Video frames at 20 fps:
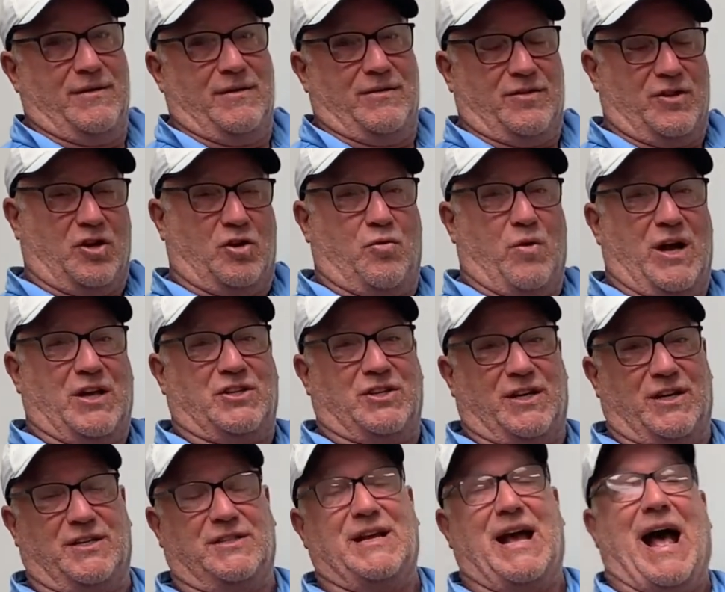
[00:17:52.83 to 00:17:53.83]
And the question
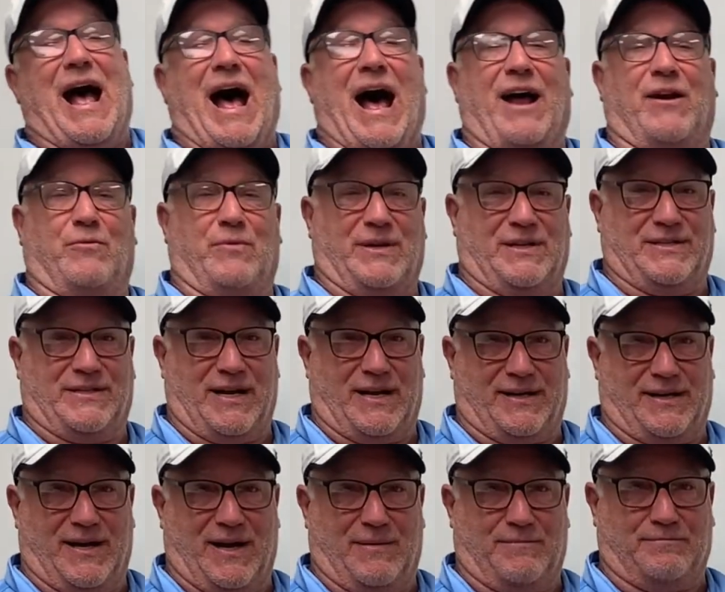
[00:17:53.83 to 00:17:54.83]
is, how do we set
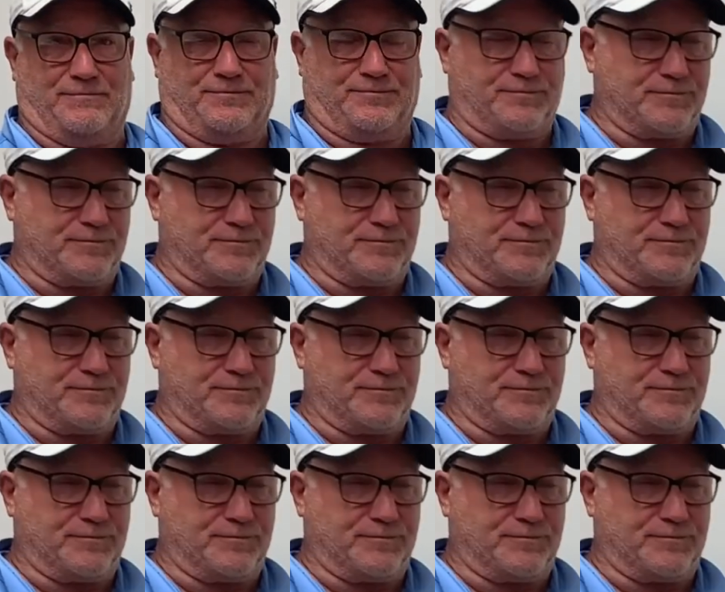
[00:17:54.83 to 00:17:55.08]
it up?